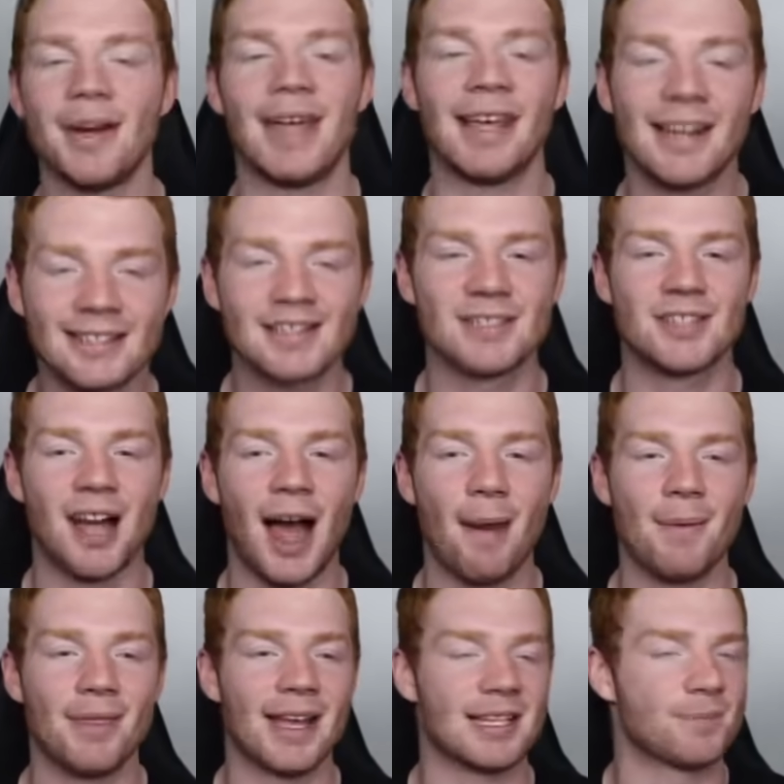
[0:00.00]
it is a
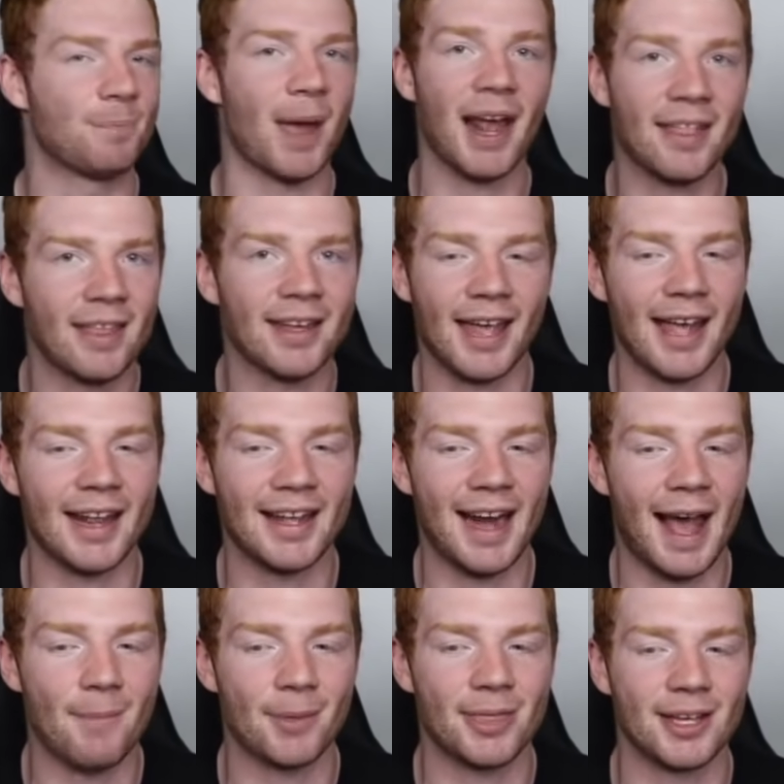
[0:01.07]
diamond, that's better than getting an
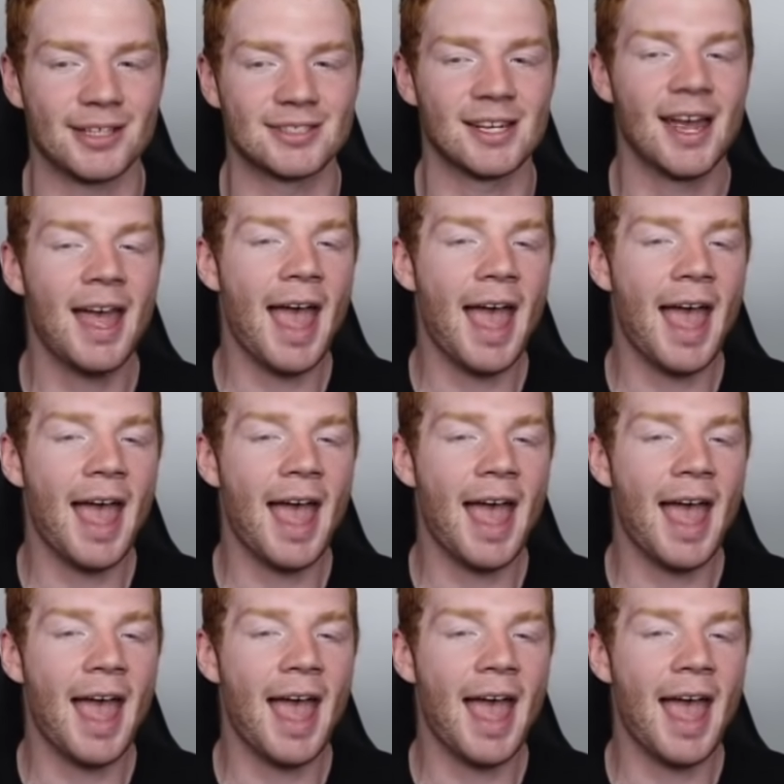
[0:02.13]
amethyst.